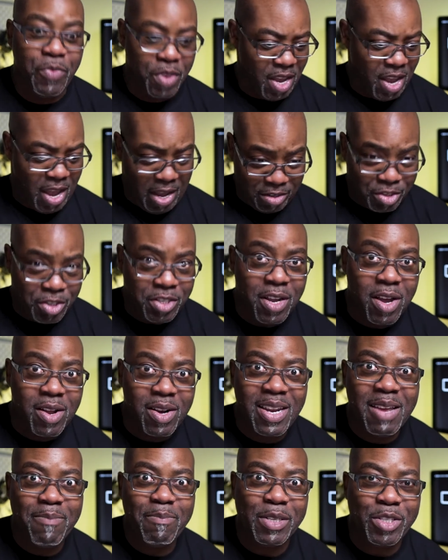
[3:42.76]
It
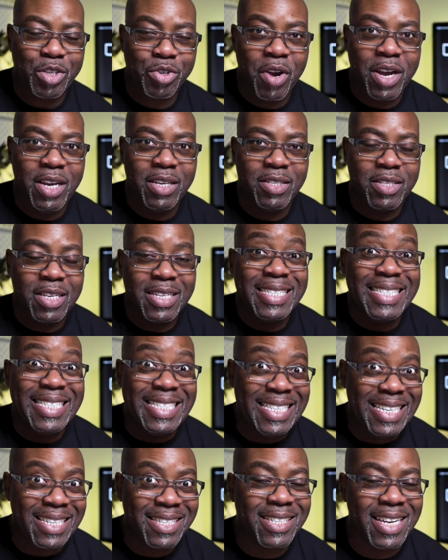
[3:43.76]
certainly portrays
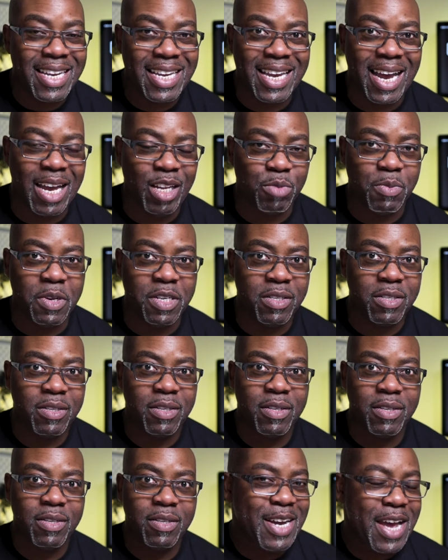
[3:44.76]
disengagement.
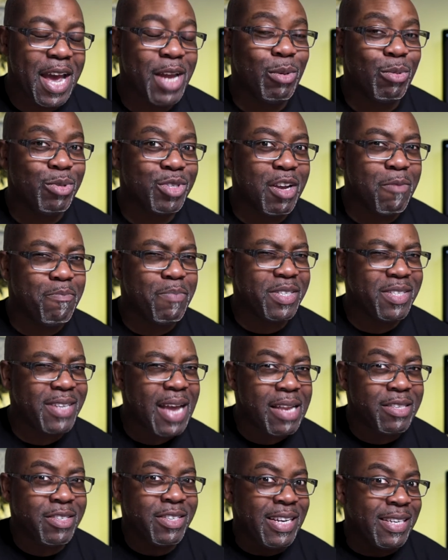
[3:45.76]
It also
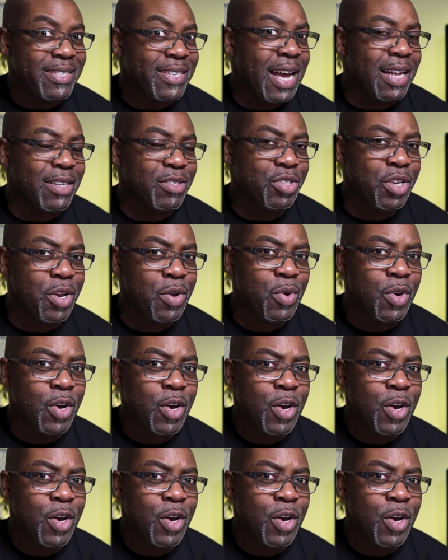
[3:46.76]
potentially tells you,